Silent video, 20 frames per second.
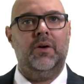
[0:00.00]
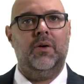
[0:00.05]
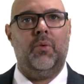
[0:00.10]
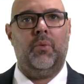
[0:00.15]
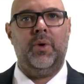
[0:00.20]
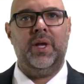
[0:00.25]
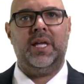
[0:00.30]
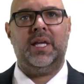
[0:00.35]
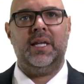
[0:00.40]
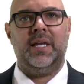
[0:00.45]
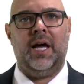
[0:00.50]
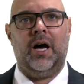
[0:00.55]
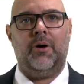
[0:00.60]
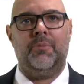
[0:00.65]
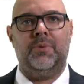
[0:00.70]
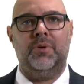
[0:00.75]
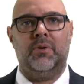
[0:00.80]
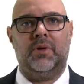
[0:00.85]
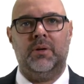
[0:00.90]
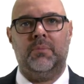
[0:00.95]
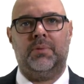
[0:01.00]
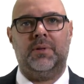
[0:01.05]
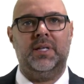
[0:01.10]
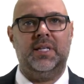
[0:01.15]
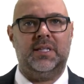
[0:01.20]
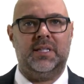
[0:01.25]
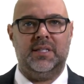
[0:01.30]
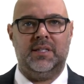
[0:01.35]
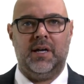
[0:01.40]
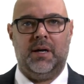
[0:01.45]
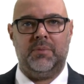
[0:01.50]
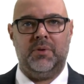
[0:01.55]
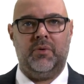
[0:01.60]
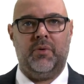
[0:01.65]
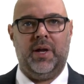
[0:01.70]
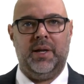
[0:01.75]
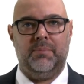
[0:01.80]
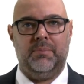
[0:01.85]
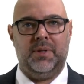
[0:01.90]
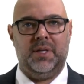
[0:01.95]
We can help you complete the
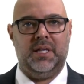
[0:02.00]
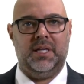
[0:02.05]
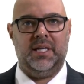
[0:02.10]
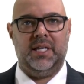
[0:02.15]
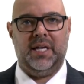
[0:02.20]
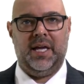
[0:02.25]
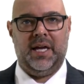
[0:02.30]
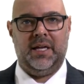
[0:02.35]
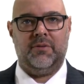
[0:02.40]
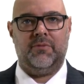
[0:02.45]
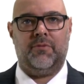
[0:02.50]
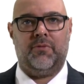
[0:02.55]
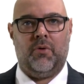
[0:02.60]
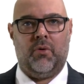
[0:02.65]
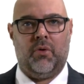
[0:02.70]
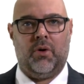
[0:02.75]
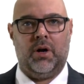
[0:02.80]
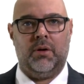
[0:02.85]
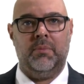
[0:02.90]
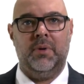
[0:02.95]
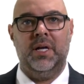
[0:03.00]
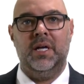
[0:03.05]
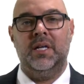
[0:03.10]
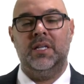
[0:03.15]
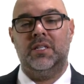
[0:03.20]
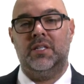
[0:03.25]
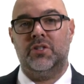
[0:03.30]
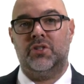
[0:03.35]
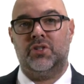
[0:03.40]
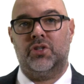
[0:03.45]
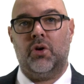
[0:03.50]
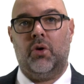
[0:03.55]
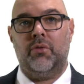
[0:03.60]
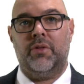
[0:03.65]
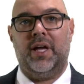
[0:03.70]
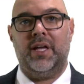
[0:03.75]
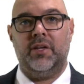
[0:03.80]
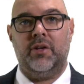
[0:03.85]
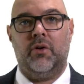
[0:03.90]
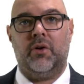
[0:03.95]
W-8-BEN form to show
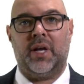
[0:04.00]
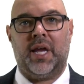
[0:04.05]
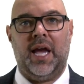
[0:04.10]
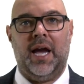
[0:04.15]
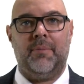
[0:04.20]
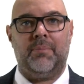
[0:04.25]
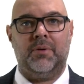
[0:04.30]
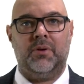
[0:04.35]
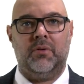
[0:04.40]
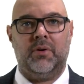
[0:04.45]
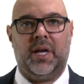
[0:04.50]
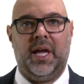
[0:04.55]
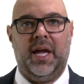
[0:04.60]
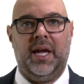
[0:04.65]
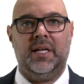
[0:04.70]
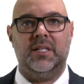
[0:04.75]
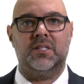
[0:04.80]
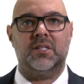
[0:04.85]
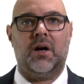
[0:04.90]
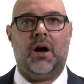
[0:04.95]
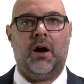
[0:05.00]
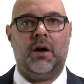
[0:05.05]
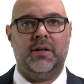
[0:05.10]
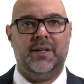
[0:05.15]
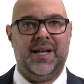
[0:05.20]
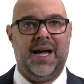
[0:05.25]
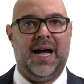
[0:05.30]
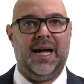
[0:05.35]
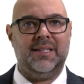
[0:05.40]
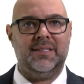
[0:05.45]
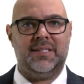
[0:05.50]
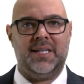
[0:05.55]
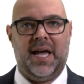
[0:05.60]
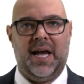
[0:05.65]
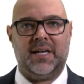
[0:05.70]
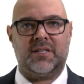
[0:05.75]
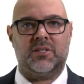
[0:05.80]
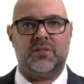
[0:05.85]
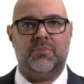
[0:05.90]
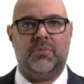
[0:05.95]
that your capital gains are
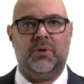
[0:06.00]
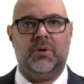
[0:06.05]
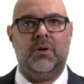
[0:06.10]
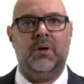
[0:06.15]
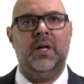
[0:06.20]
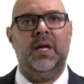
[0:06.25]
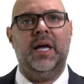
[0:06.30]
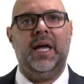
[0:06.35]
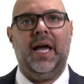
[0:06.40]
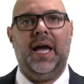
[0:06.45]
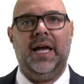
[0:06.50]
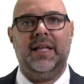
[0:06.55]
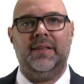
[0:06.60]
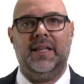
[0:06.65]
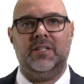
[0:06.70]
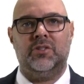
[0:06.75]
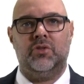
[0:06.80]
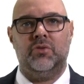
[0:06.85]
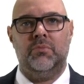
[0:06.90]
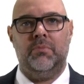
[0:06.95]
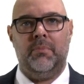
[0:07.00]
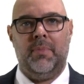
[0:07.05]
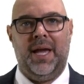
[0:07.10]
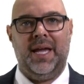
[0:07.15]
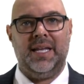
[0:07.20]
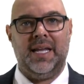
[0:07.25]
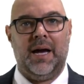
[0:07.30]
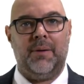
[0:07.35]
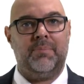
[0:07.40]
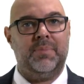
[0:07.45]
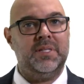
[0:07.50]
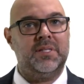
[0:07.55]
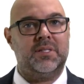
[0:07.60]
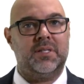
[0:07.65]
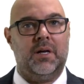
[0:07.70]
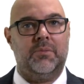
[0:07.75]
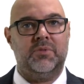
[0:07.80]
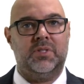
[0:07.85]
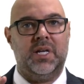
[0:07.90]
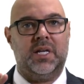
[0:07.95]
non-taxable and that you may not be
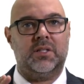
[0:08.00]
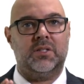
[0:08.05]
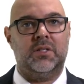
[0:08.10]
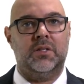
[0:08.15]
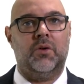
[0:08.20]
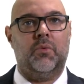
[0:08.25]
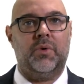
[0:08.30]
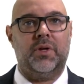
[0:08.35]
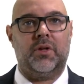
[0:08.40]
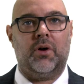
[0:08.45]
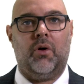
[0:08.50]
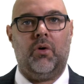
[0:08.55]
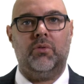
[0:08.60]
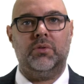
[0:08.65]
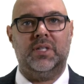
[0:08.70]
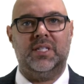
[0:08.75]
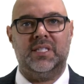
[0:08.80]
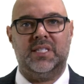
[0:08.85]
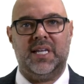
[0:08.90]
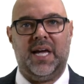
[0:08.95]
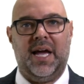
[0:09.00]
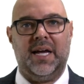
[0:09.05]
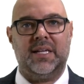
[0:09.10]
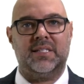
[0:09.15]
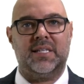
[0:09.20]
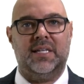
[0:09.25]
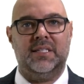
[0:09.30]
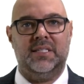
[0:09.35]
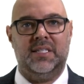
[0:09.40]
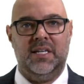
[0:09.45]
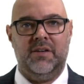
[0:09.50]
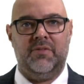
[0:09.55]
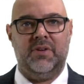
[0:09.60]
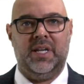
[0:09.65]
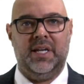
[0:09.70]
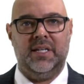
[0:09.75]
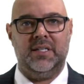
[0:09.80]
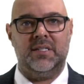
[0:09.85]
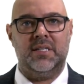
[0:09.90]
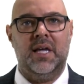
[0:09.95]
subject to the withholding tax on
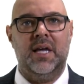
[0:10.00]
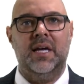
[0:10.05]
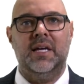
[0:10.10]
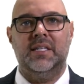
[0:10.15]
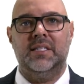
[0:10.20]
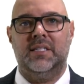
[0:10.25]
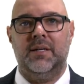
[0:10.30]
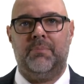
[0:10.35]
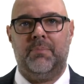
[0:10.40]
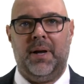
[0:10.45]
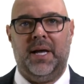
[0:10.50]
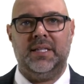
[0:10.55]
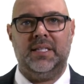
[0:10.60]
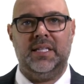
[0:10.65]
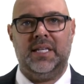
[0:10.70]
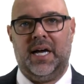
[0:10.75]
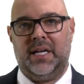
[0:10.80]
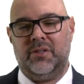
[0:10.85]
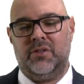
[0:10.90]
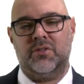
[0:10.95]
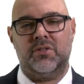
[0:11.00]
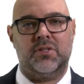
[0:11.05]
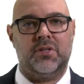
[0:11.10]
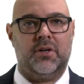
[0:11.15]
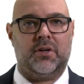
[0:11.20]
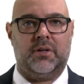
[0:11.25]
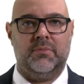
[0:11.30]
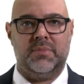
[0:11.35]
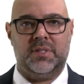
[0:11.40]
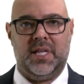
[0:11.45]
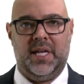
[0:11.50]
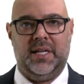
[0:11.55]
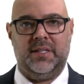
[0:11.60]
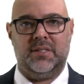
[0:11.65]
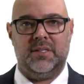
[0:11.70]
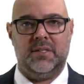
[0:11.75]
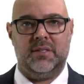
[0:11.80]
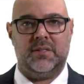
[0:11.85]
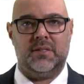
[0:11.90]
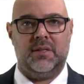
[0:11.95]
dividends depending on your
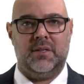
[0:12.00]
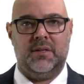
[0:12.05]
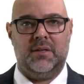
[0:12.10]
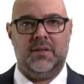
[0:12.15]
circumstances.